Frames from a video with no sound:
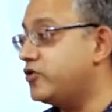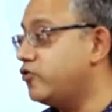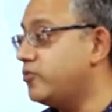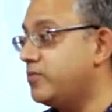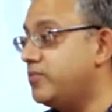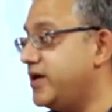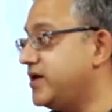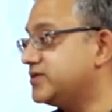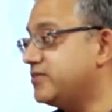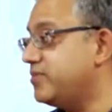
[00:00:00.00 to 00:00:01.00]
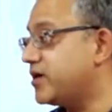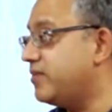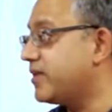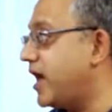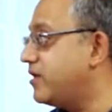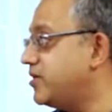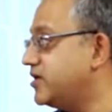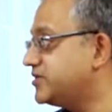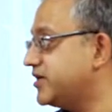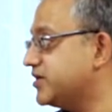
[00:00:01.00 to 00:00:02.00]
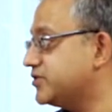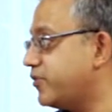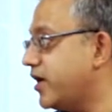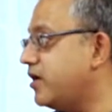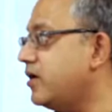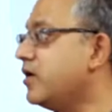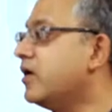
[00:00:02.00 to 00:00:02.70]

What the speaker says: human beings and become cannibalistic as well.